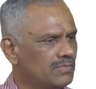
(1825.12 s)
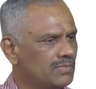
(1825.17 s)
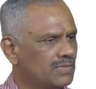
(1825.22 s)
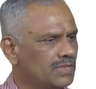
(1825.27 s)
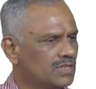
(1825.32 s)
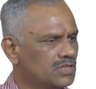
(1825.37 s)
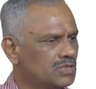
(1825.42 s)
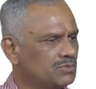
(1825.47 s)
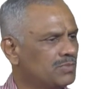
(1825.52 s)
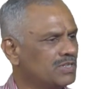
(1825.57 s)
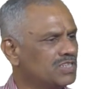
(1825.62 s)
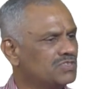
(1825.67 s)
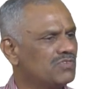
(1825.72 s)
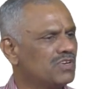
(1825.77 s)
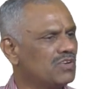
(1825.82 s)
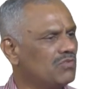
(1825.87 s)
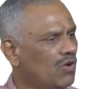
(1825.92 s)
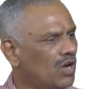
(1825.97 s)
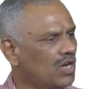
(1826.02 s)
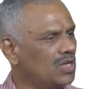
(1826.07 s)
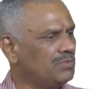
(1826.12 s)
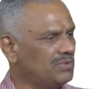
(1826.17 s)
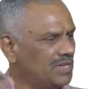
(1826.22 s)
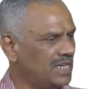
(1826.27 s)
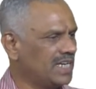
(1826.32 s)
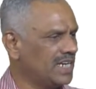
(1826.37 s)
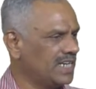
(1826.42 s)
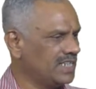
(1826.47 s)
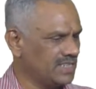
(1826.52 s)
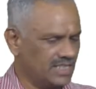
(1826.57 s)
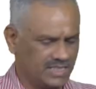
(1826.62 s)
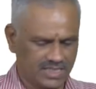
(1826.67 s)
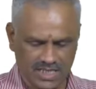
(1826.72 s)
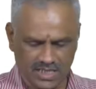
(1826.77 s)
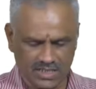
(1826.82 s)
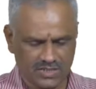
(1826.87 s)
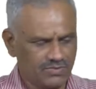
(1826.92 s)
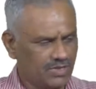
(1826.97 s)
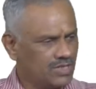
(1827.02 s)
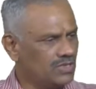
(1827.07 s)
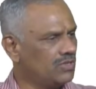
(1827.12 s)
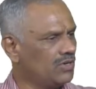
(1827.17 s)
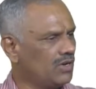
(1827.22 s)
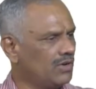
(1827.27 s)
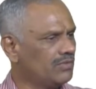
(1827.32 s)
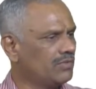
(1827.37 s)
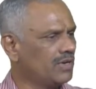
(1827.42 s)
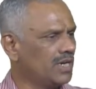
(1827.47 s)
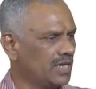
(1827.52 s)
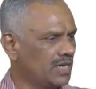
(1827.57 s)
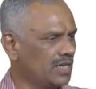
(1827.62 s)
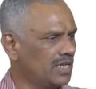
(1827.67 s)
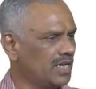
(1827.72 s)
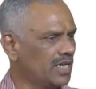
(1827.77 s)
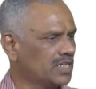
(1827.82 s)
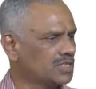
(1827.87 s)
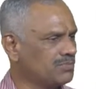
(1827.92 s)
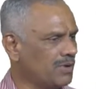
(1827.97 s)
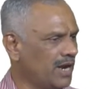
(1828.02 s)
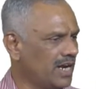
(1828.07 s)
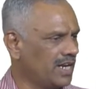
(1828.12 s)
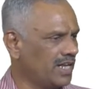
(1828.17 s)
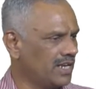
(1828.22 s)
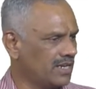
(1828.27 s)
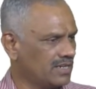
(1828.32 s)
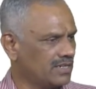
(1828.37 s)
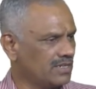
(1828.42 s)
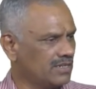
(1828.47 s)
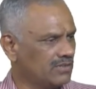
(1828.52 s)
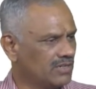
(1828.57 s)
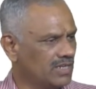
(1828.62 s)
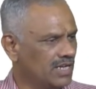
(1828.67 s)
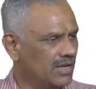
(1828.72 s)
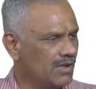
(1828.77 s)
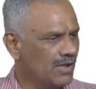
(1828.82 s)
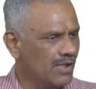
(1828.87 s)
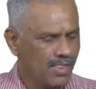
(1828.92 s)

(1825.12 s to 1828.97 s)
specific volume increases. That is why you have expander. Okay.